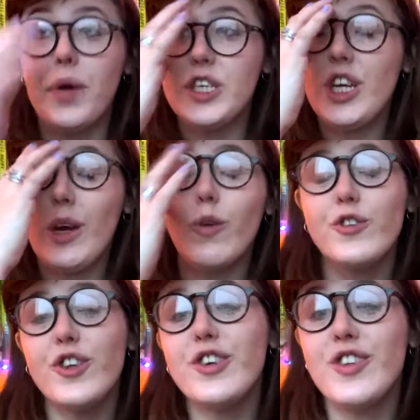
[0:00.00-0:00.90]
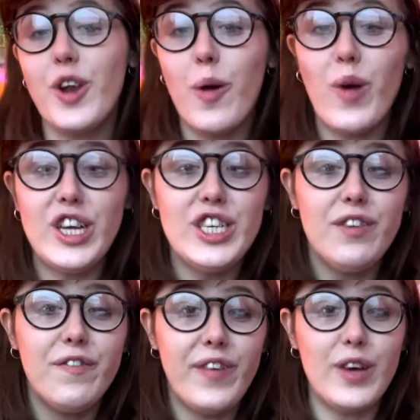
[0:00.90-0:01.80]
but she also doesn't know why she
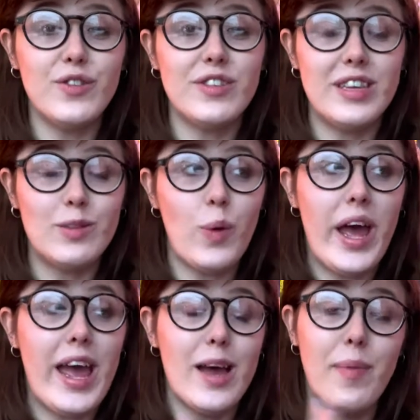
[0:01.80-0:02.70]
feels this way